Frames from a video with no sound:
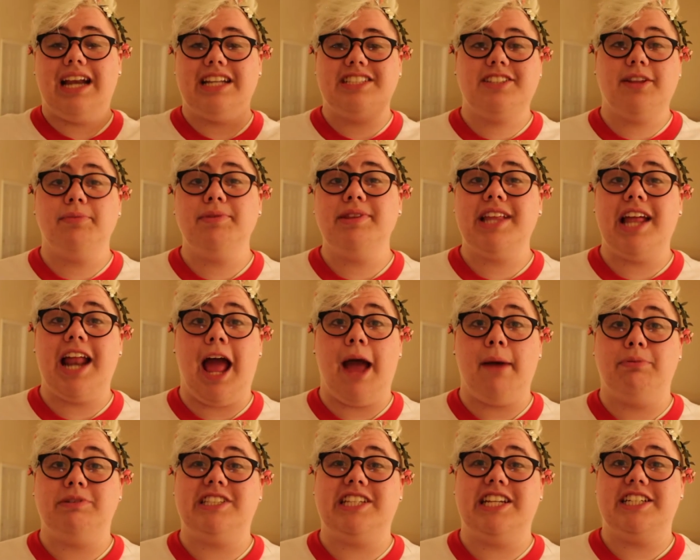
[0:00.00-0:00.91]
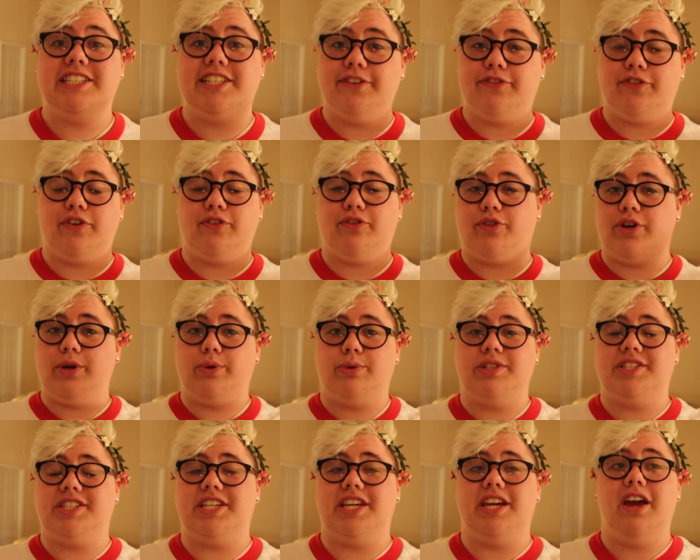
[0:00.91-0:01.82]
And it's something that happens at a different
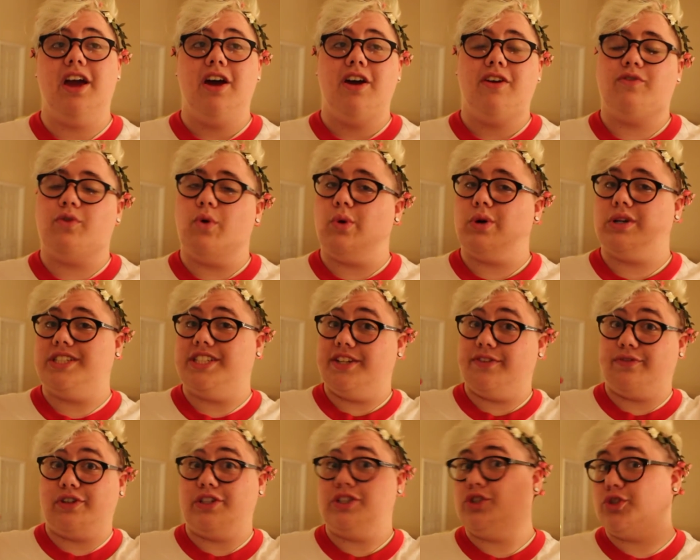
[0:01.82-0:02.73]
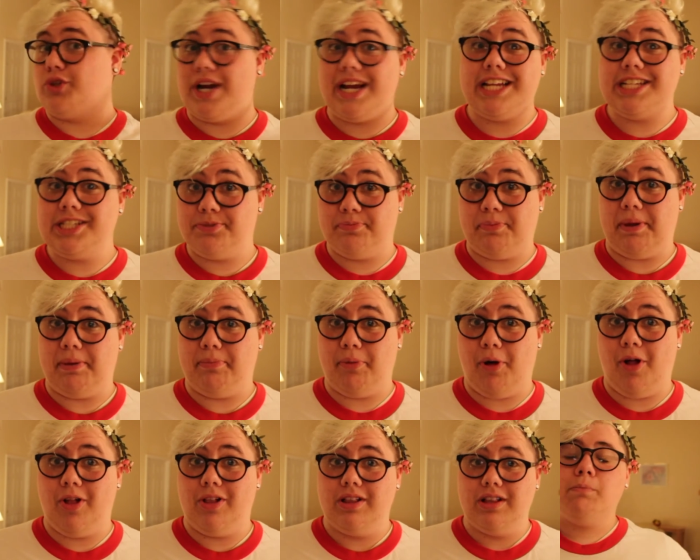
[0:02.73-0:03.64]
frequency for different trans people.